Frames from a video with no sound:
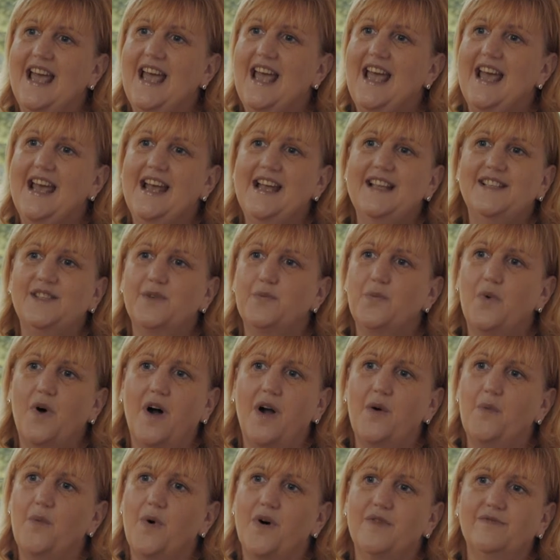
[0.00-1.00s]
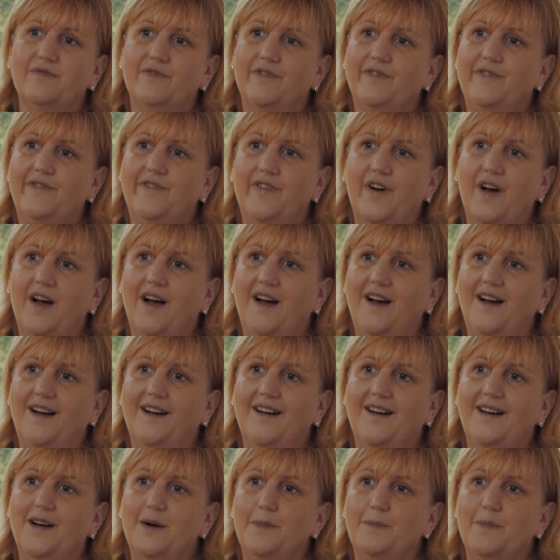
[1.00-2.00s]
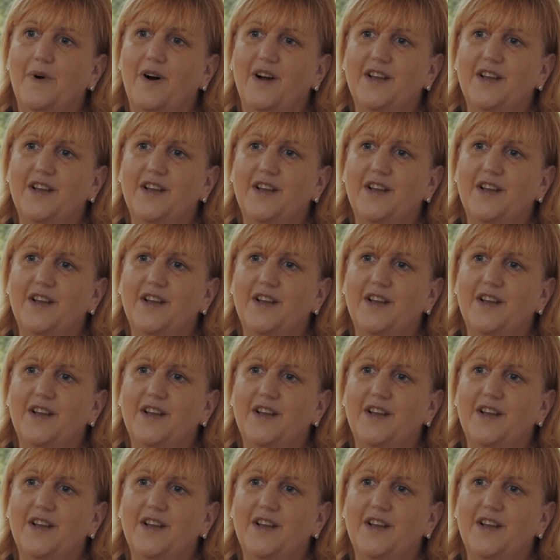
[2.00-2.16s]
isn't what I want for my